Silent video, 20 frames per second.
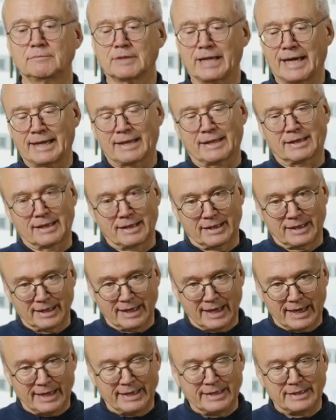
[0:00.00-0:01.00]
And the
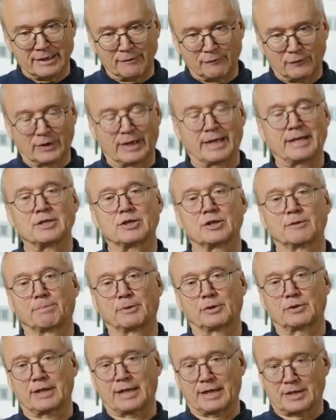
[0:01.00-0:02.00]
line differential
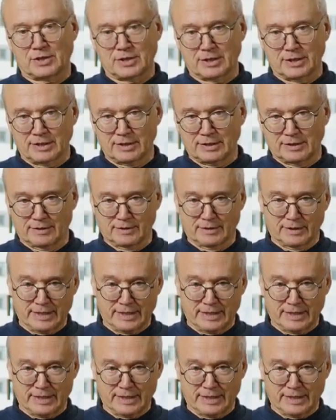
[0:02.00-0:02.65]
protection,